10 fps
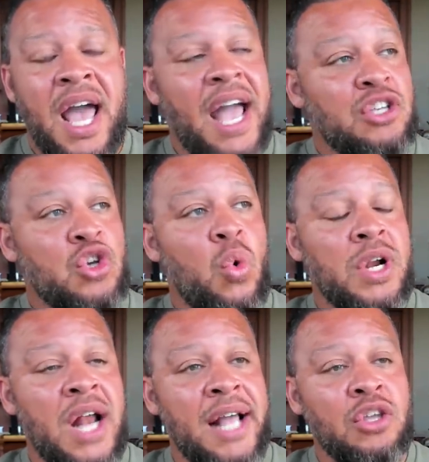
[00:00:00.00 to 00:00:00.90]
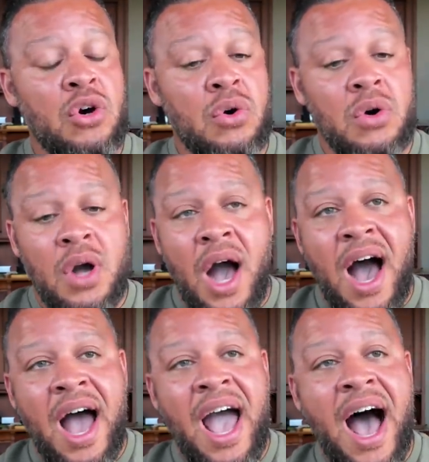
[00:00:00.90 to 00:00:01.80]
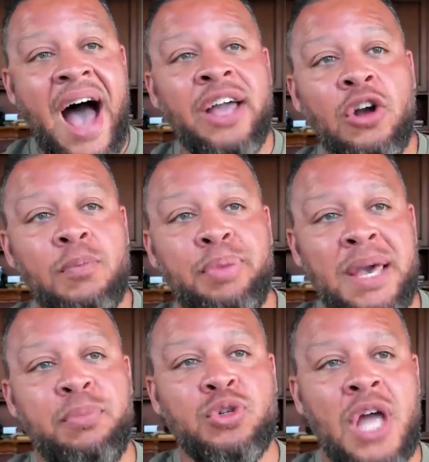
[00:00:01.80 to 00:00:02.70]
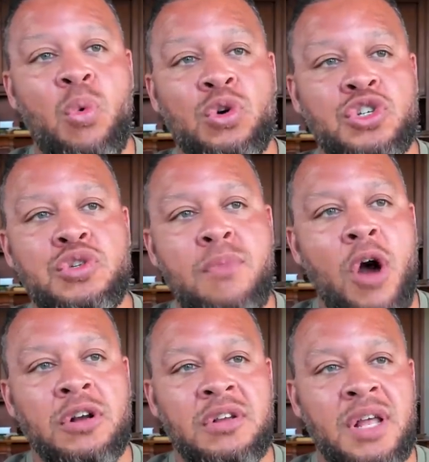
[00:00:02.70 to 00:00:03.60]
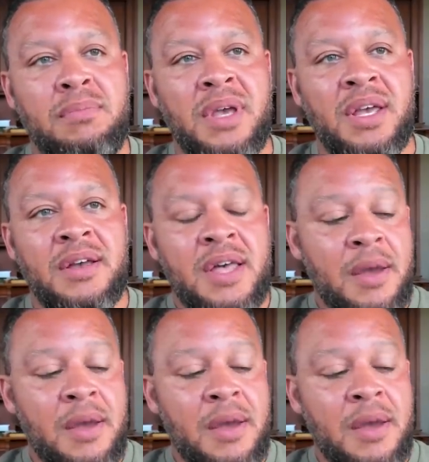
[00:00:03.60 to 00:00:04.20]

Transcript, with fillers: And so what did I do? I hired people that were smarter than me,